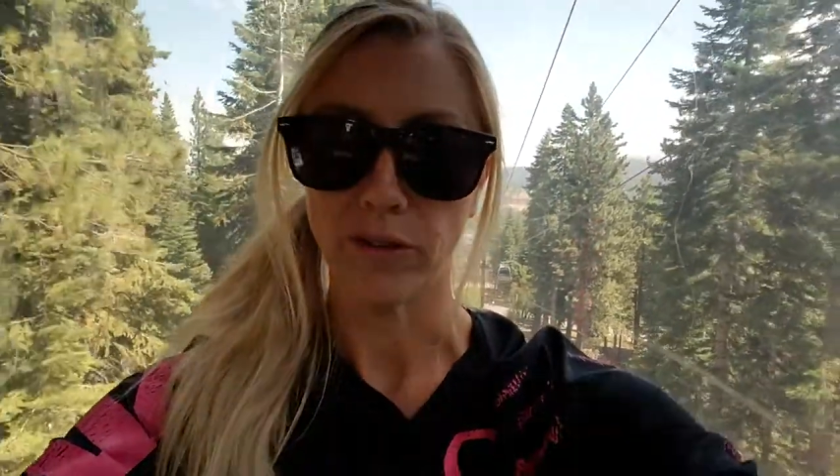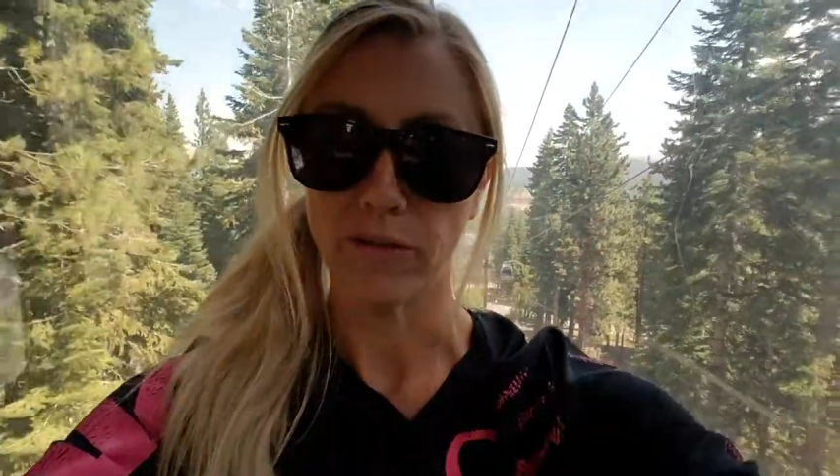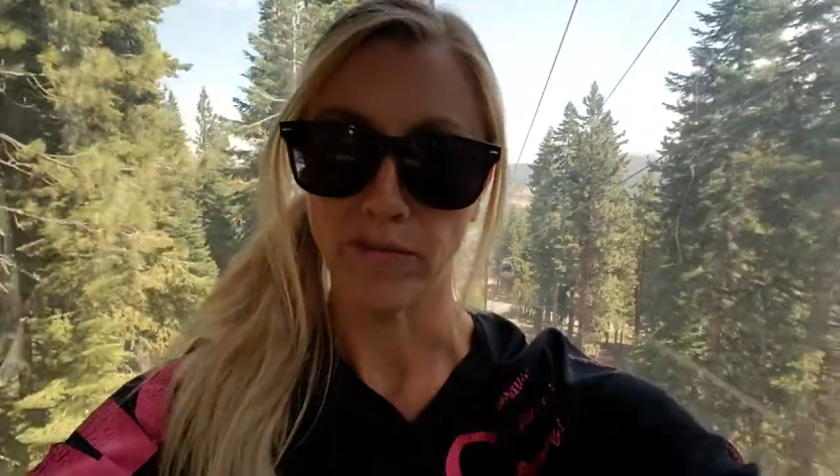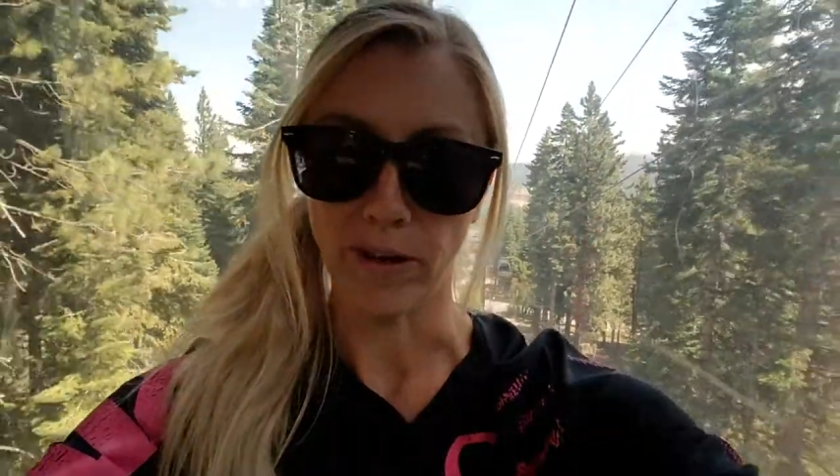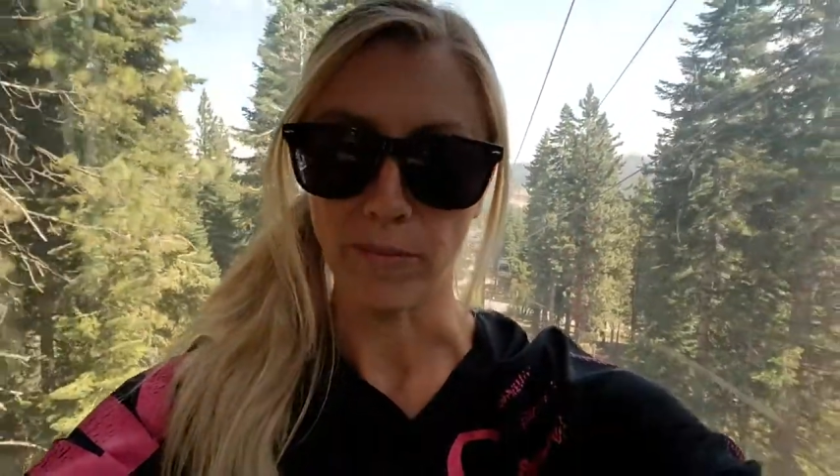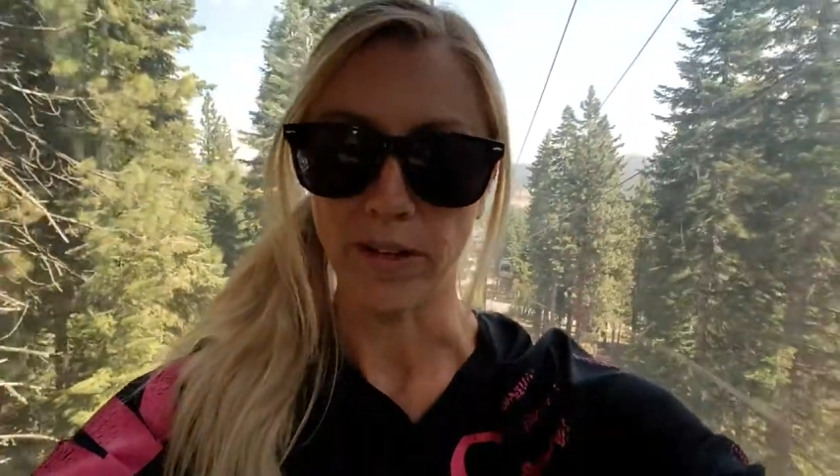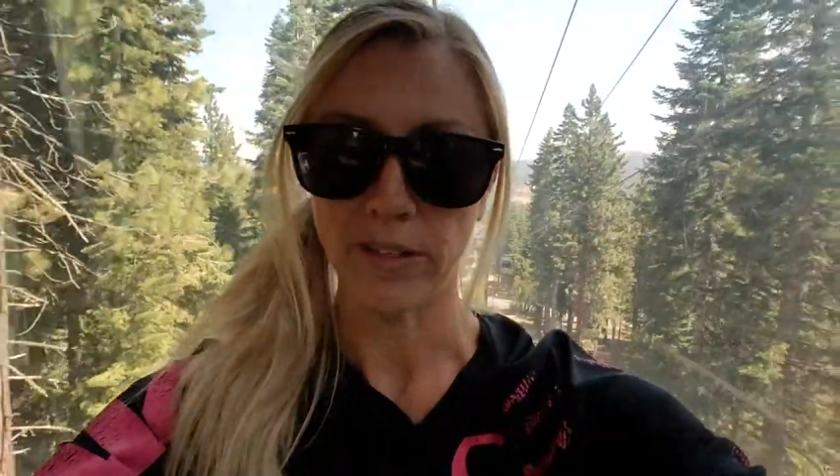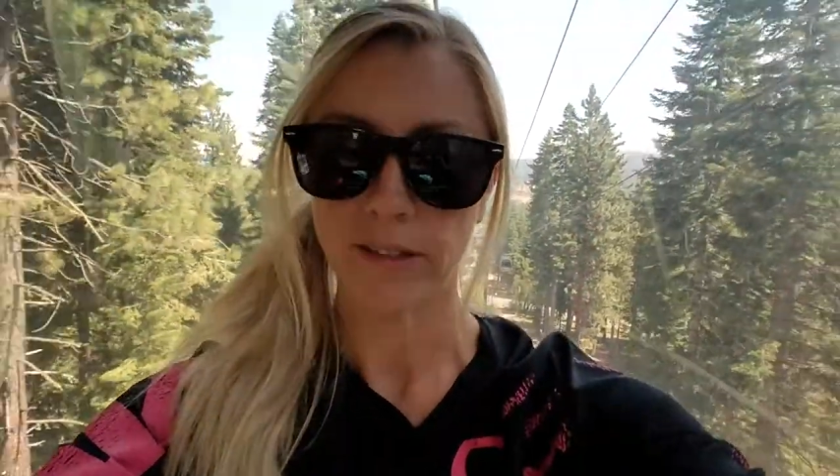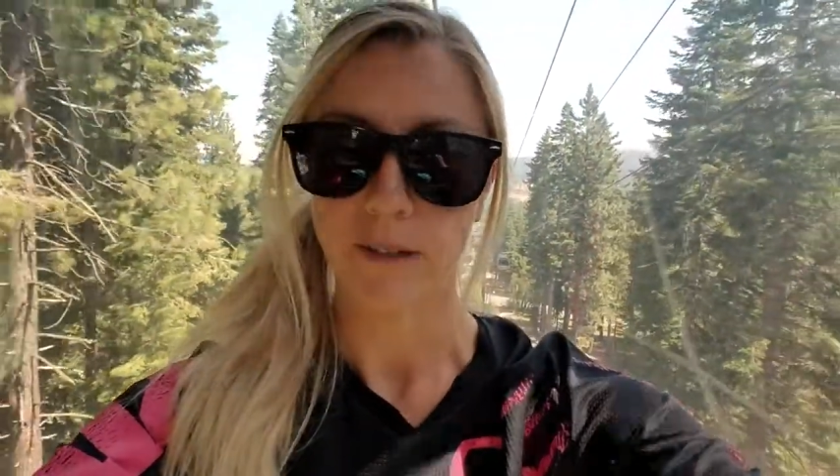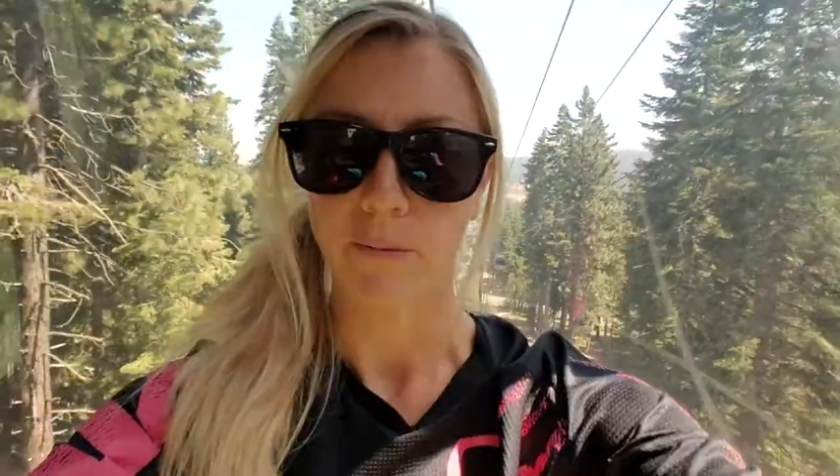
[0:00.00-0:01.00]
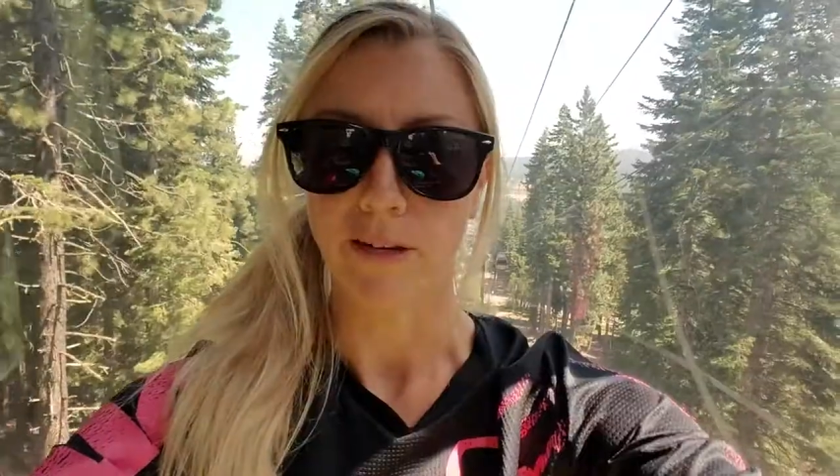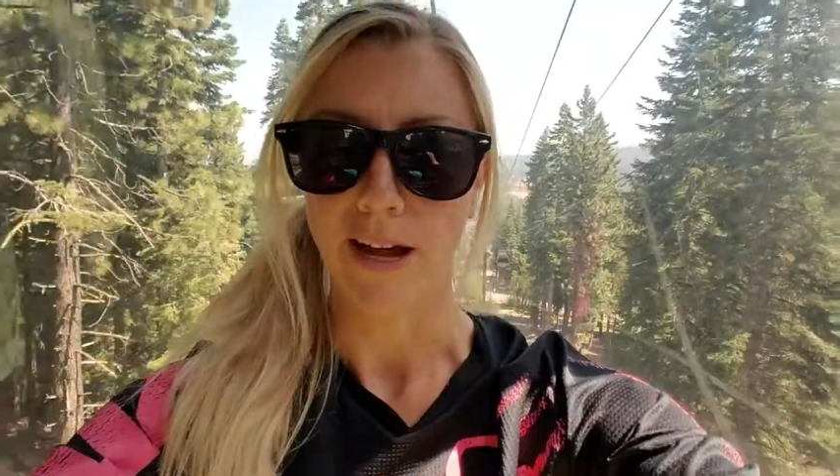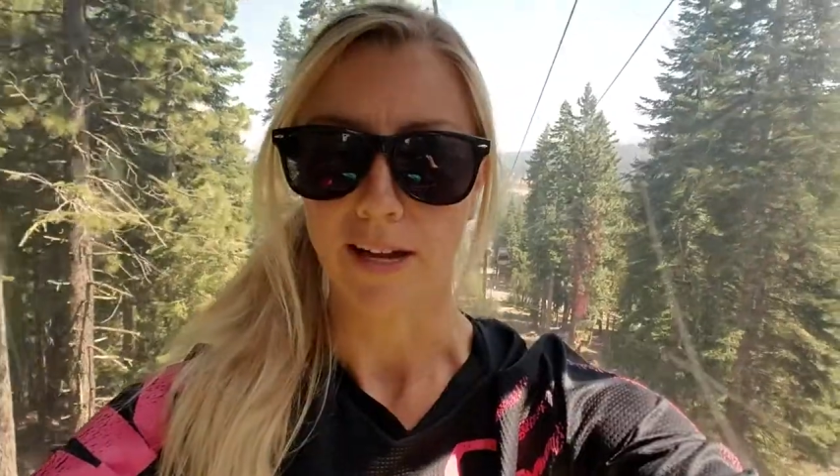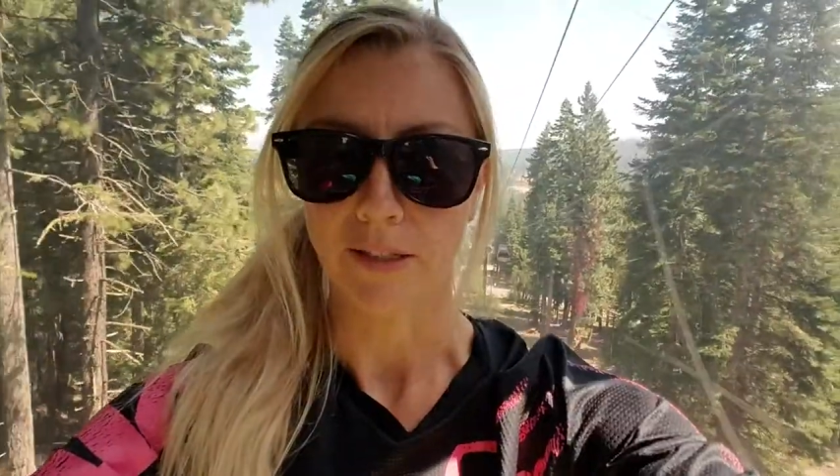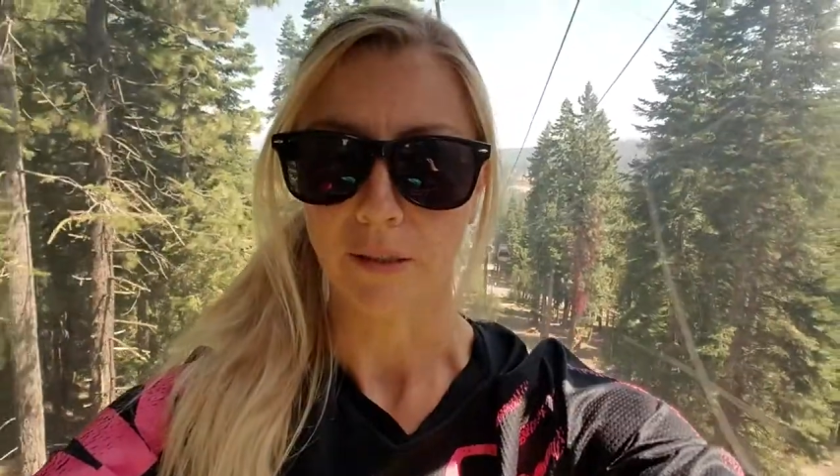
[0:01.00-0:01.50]
within 5 minutes, someone
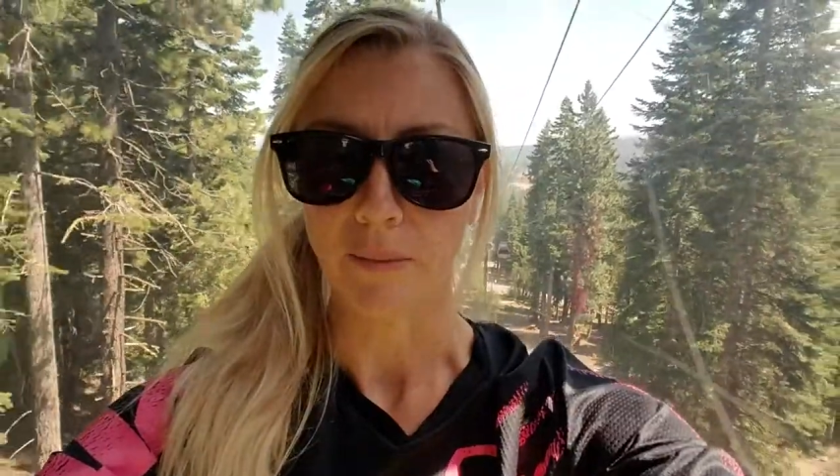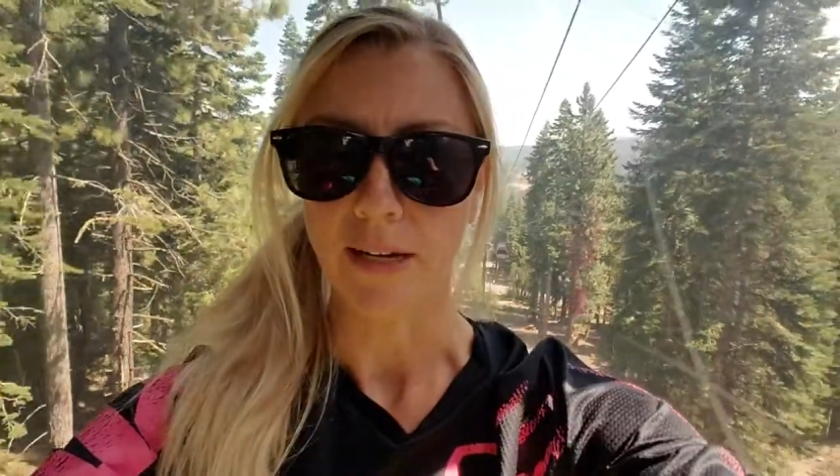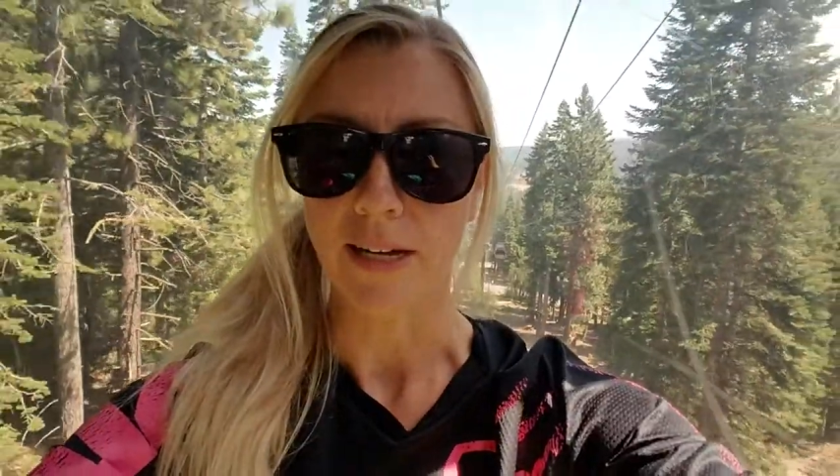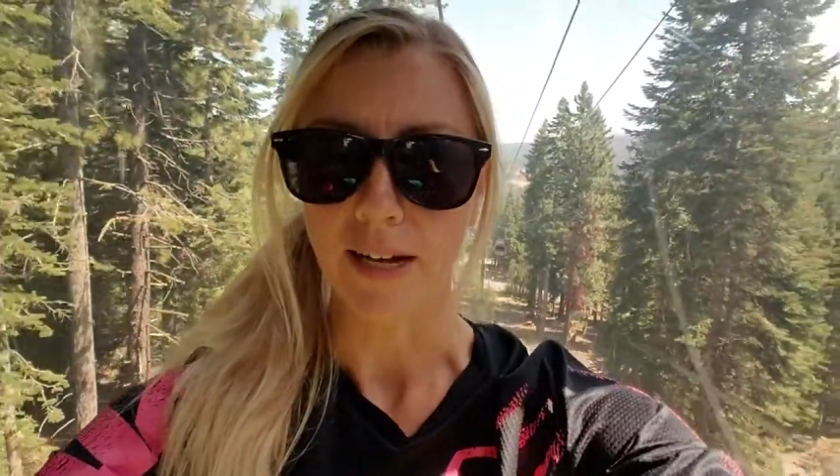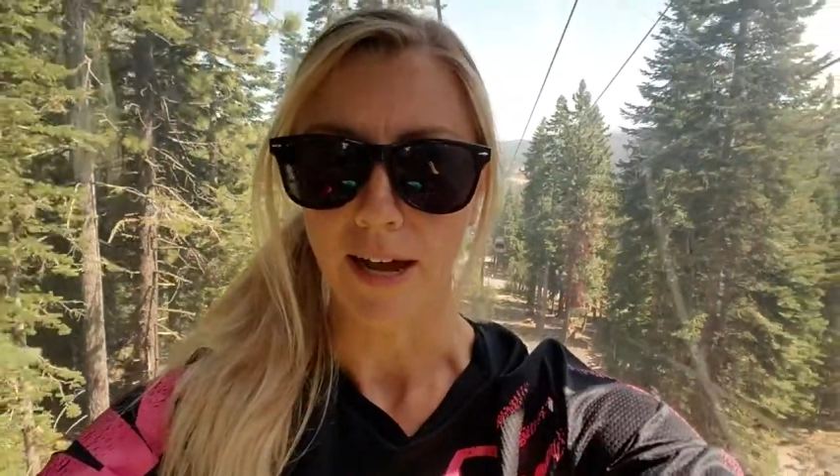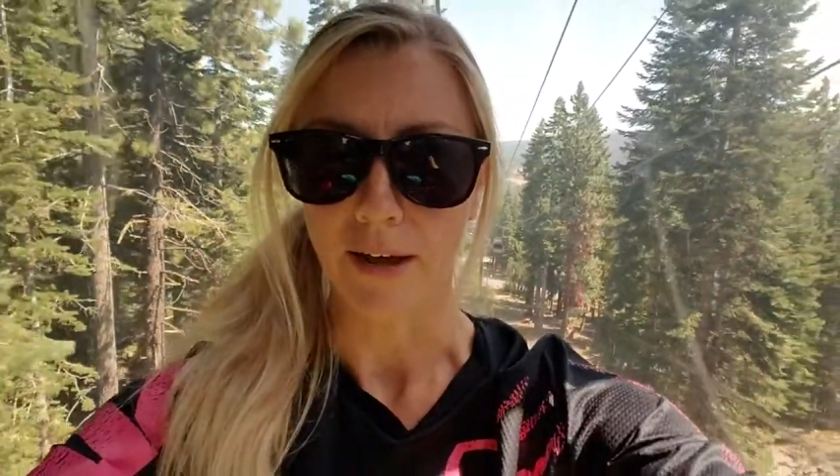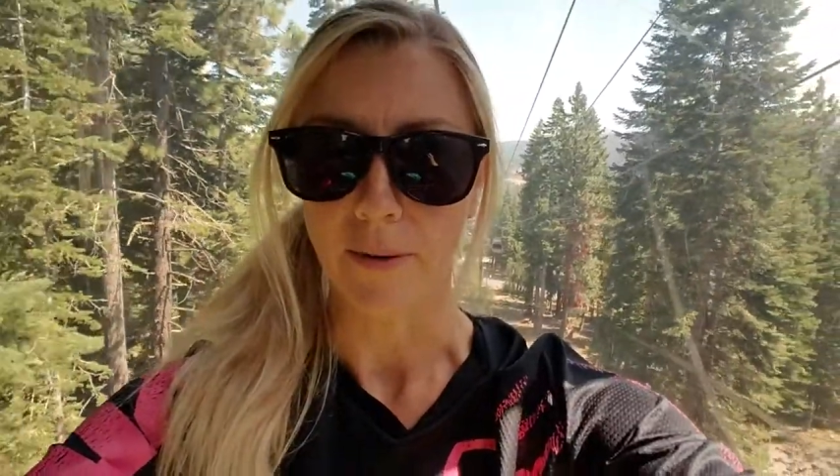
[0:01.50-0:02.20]
asked me